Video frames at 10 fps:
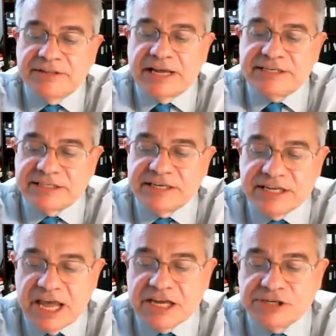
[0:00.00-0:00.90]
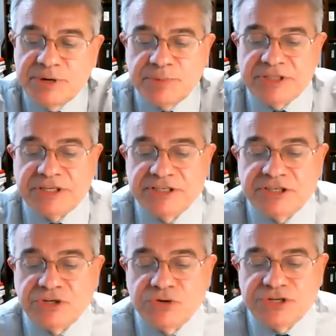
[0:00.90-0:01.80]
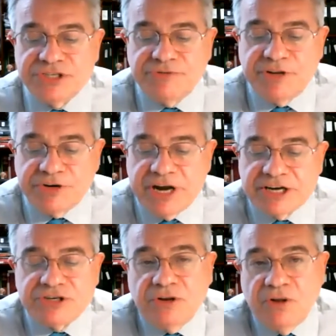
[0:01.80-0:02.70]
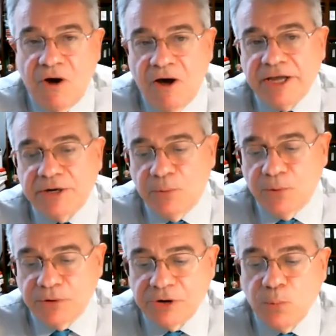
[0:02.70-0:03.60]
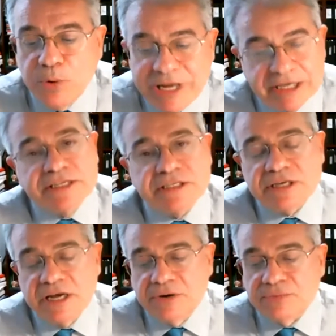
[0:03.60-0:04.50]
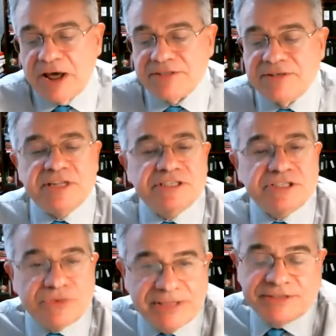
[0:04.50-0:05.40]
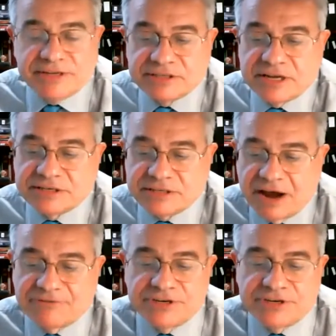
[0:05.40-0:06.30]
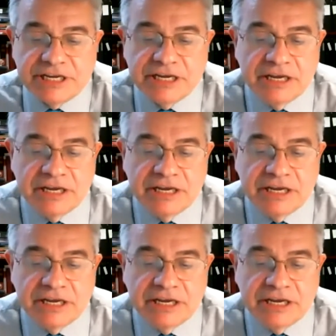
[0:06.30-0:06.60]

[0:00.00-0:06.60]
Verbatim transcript: that disengagement with the institutions of international law and order weakens rather than strengthens sovereignty.